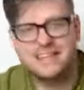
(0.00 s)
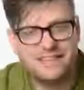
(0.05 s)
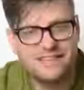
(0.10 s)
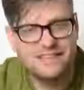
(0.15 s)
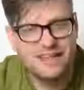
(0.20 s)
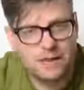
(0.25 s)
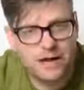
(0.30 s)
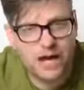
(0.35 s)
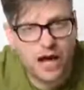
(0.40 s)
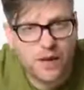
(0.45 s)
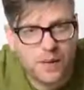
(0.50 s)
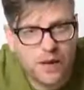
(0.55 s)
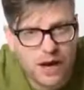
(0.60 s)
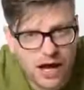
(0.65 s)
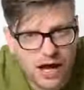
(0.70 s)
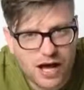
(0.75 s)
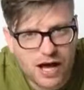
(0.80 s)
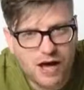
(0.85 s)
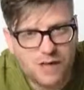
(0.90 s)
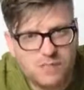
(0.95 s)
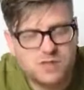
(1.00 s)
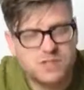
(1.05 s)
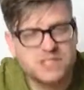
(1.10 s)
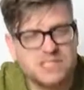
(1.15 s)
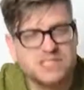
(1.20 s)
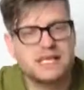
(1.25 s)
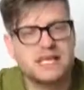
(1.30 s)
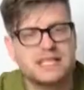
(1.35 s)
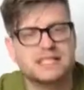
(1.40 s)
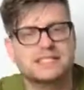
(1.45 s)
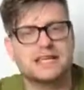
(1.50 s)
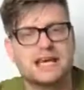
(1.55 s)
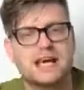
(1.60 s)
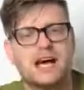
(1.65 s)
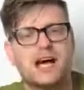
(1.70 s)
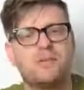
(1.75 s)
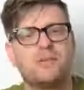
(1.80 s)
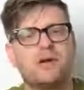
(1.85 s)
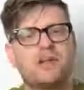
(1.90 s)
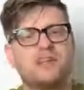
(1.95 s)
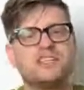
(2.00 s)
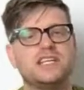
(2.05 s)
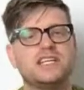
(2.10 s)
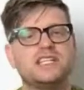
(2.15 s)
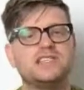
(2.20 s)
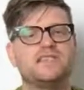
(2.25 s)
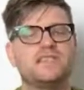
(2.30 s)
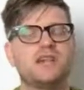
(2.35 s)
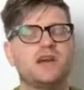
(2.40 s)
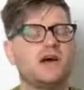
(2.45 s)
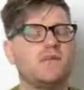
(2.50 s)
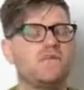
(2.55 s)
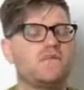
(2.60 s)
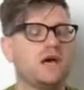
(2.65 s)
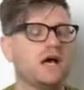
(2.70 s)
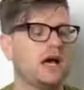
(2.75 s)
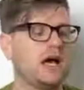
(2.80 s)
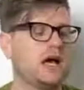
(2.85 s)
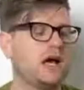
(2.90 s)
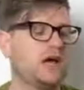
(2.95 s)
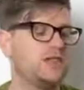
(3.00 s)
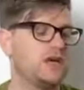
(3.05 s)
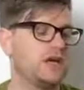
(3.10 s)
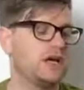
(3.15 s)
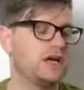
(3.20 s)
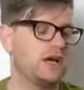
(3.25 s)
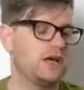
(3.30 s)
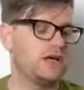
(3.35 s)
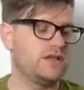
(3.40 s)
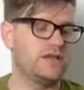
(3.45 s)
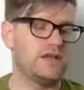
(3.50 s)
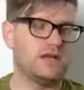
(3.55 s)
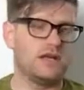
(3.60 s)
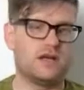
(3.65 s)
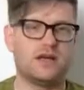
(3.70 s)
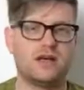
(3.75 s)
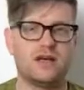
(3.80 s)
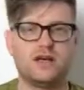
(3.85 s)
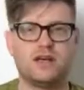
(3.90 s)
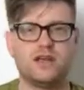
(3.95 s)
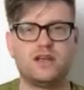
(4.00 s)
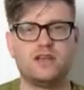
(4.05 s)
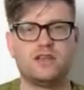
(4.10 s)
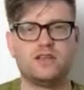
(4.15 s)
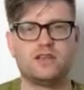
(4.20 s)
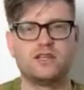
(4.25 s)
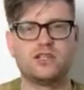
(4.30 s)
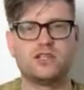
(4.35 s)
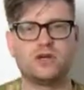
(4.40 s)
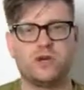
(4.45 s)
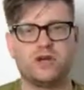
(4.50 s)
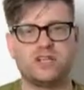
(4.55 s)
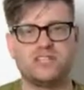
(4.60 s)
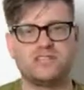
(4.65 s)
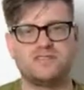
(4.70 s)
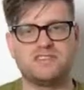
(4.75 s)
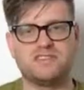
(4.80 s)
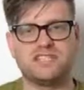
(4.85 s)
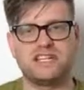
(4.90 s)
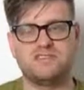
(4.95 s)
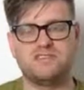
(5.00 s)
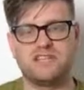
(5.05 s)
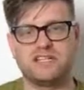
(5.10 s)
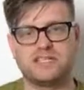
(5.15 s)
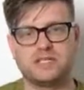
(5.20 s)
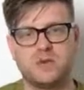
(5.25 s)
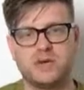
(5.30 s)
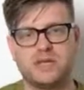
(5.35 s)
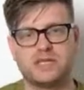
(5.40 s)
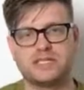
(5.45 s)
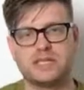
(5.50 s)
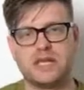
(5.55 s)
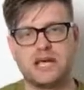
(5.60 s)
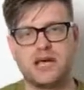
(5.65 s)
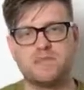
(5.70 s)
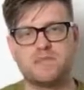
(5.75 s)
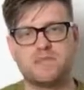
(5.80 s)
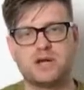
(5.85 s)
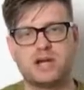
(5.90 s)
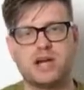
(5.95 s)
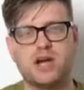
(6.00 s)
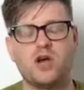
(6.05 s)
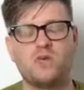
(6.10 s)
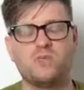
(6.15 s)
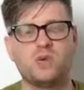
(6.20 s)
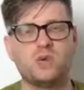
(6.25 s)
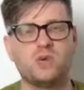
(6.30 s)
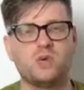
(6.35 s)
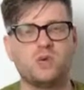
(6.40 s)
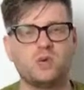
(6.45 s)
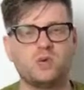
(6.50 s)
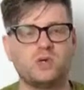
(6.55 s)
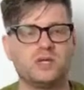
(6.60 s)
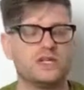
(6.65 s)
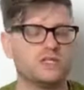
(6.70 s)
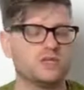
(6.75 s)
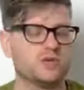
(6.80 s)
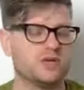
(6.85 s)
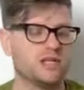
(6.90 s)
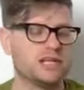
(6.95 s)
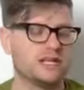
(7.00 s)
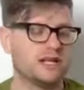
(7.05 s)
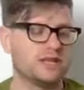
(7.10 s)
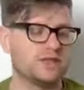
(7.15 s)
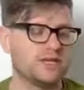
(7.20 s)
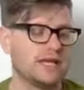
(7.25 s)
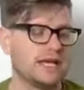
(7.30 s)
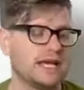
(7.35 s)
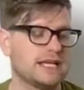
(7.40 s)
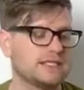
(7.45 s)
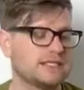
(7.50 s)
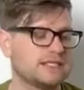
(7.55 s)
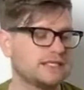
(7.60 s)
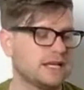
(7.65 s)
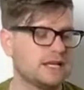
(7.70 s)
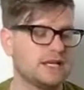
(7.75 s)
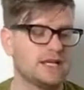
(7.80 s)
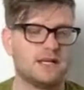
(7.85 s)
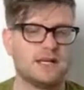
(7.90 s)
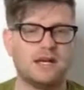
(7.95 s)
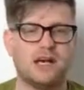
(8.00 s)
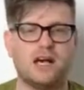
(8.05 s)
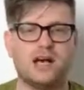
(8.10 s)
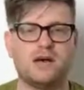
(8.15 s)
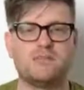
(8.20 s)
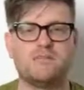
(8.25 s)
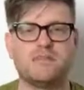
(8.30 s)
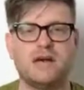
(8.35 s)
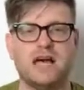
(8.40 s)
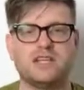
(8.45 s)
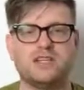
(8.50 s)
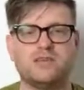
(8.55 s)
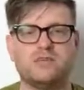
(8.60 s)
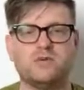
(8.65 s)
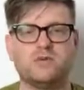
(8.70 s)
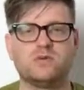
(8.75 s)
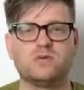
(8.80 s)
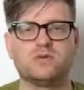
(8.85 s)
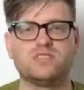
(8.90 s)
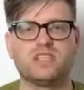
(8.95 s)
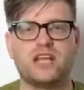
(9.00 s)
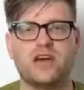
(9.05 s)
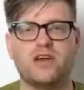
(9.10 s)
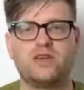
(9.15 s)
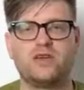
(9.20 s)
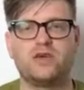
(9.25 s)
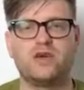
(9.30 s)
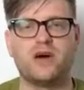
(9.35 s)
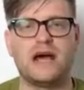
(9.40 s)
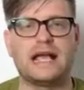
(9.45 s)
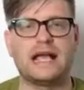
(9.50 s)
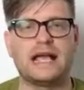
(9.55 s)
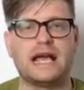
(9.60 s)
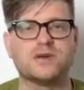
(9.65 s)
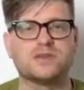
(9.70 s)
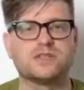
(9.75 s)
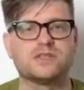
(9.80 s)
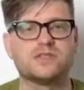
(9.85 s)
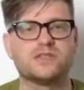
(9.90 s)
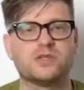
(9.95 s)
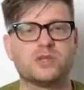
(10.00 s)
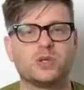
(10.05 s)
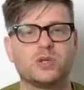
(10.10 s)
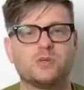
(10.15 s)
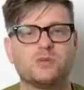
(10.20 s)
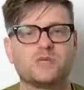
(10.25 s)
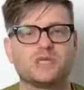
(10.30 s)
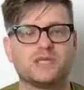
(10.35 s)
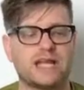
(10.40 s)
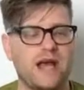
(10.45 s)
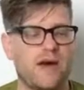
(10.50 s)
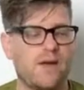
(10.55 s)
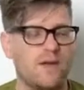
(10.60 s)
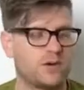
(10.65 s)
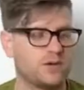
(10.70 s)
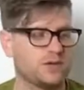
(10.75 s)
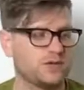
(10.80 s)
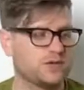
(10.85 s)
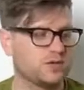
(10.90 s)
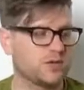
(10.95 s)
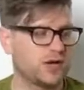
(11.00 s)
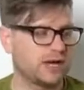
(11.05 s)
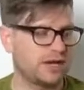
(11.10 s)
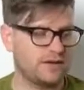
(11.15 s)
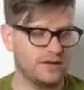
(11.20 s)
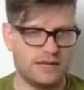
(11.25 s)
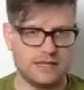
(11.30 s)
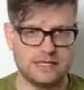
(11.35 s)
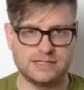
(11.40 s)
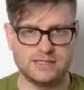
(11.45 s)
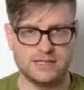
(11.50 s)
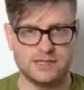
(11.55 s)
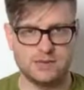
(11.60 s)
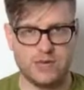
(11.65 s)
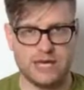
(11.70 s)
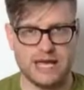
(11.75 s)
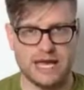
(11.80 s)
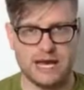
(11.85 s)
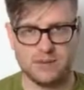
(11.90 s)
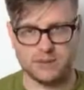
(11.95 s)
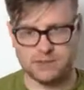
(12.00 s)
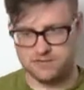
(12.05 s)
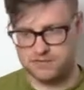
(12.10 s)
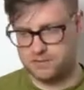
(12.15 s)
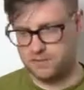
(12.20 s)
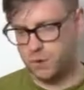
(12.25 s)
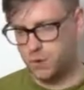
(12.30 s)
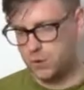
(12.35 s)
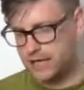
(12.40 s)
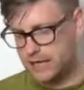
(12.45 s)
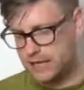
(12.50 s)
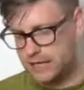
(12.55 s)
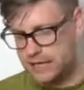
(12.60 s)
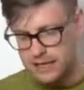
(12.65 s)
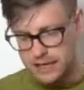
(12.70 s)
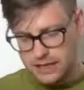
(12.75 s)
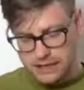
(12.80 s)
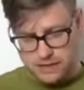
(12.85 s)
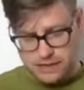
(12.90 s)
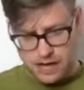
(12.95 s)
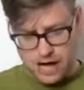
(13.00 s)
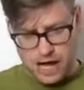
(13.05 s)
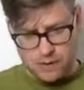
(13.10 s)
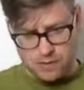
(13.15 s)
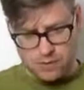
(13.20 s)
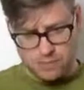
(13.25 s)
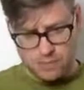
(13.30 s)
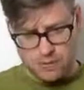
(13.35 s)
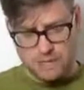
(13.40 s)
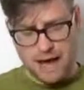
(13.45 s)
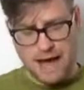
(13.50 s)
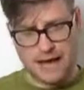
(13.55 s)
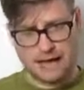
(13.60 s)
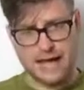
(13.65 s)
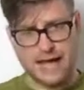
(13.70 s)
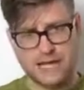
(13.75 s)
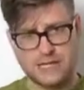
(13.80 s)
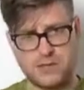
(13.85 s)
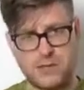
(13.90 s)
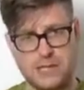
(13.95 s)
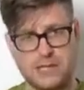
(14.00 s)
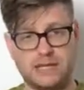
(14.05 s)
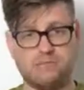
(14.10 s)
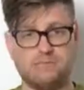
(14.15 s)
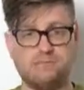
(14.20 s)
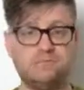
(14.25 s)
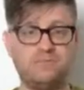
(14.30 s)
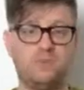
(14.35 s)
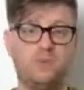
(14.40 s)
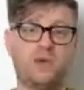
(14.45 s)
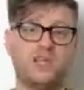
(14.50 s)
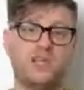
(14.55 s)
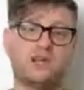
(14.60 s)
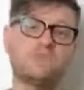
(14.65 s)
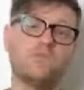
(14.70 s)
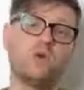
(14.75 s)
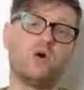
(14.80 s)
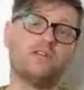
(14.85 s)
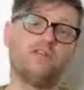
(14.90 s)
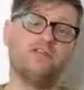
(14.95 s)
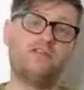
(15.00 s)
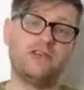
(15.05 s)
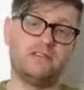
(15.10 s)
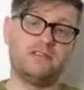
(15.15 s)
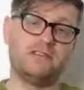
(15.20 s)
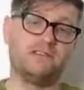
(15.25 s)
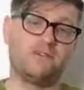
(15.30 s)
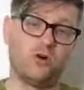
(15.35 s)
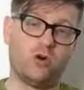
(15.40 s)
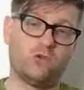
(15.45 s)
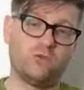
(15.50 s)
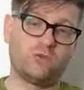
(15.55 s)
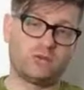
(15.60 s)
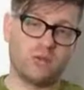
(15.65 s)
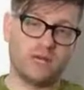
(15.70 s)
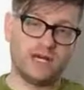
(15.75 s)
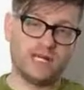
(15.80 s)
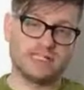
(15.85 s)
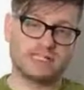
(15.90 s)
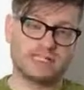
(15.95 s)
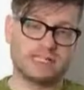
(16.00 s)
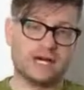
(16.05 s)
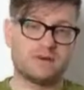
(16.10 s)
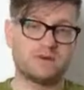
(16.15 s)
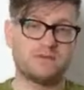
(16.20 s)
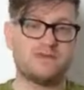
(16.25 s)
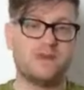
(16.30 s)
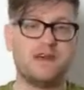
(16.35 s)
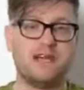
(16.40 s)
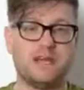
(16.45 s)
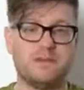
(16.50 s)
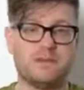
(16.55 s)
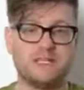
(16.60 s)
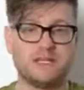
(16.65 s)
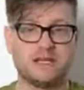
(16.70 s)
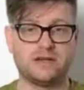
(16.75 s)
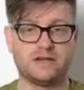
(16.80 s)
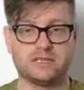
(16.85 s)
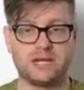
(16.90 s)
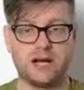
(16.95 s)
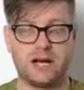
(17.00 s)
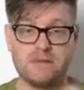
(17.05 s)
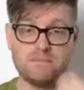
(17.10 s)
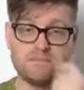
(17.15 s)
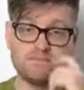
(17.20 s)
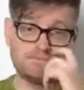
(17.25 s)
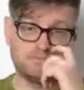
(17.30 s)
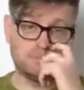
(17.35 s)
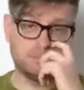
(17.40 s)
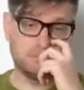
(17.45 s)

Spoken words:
There we go. So as I said, apologies for the shortness of this evening's quiz, but I hope you all enjoyed it nonetheless, and you all stay on your hangouts and Zooms and carry on to drink into the wee hours of the morning. I will be back next week with a more fully formed quiz. I was very limited on time.